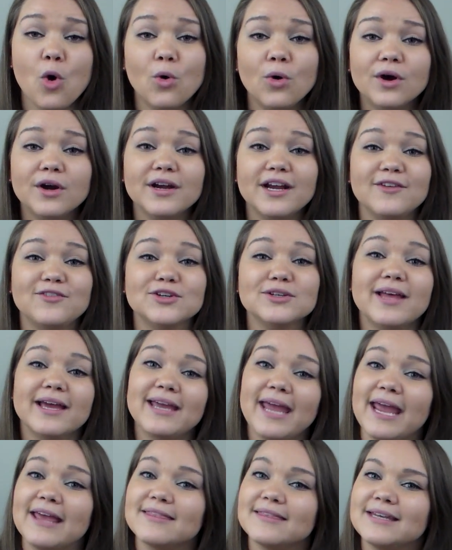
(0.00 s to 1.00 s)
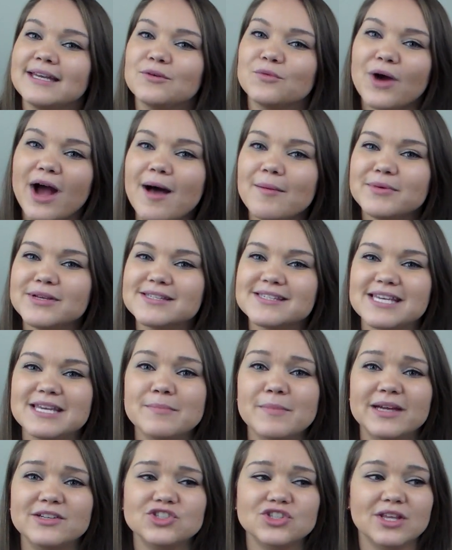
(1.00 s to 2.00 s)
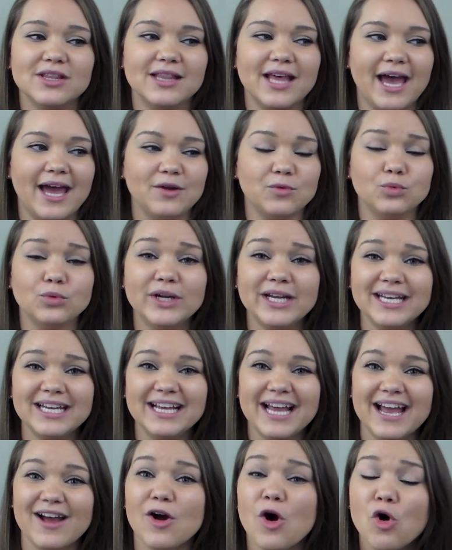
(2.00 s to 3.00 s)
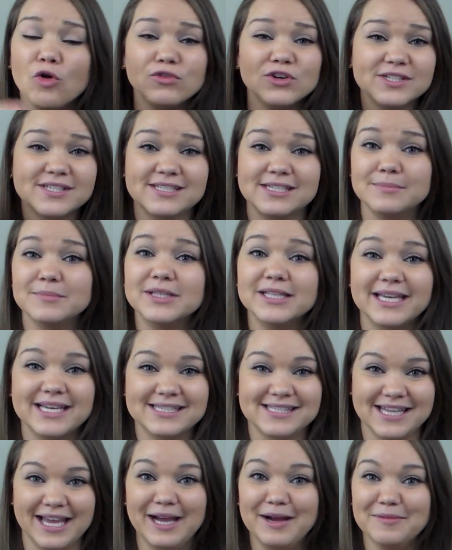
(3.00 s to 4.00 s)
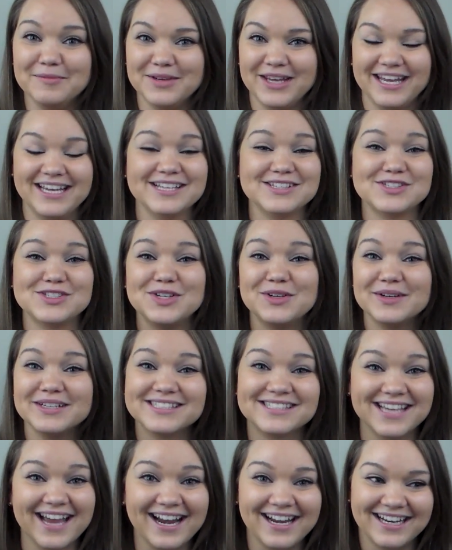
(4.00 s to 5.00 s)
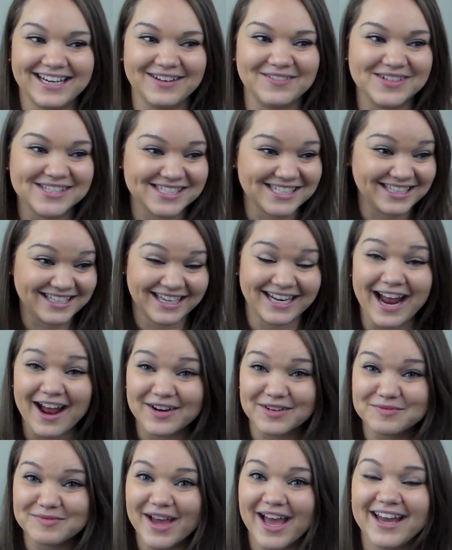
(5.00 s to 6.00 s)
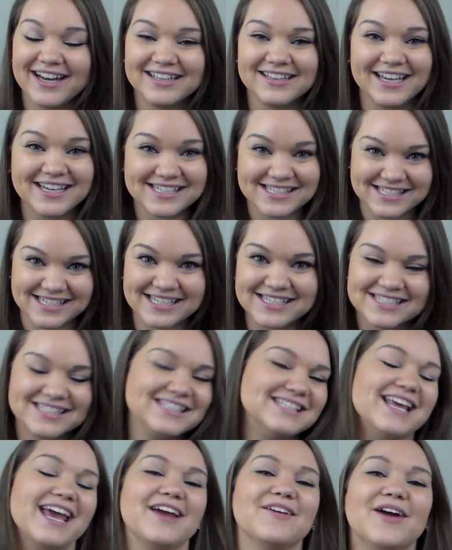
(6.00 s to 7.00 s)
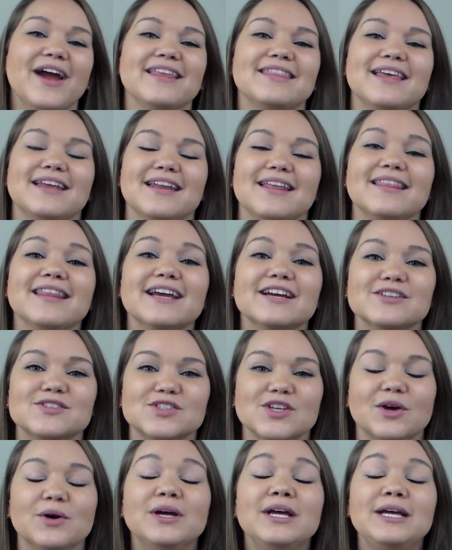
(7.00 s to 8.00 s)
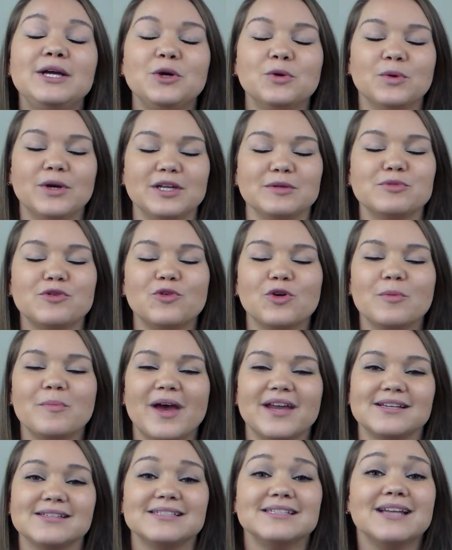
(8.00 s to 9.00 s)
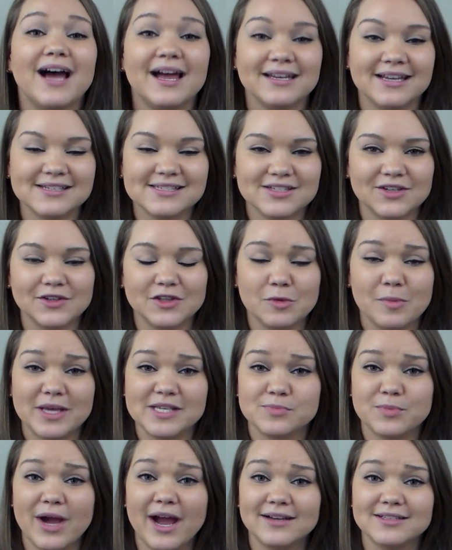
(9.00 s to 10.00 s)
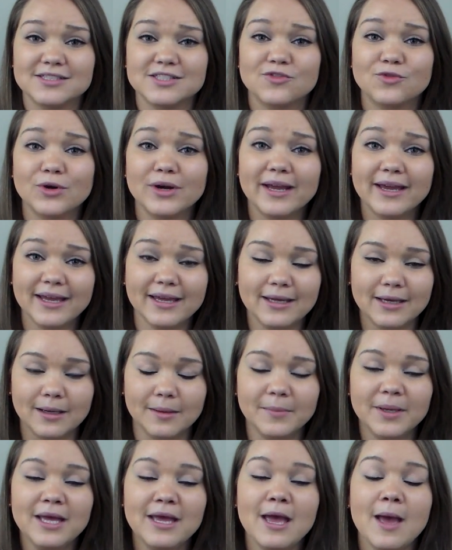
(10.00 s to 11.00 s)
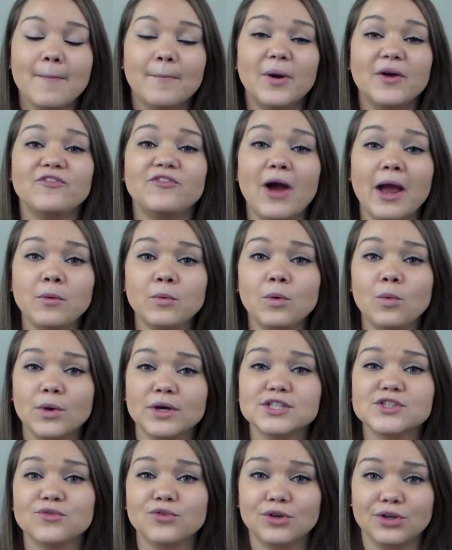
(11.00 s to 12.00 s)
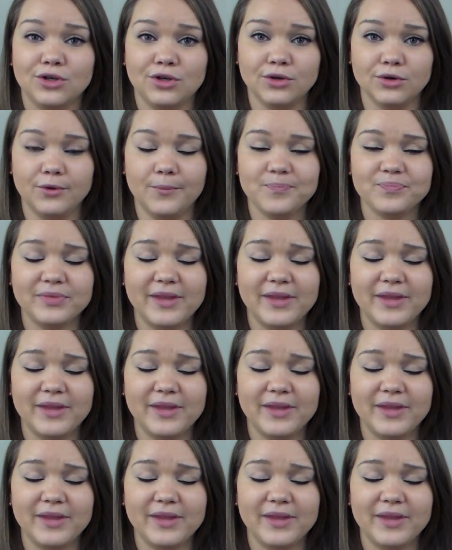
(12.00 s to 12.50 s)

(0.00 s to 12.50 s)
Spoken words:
Or if you're like Anthony Robbins, he mentioned that reading overstimulates him. He gets too excited, he wants to get out of bed and like seize the day right then and there. So reading before bed is not necessarily the best practice for him, but find what works for you.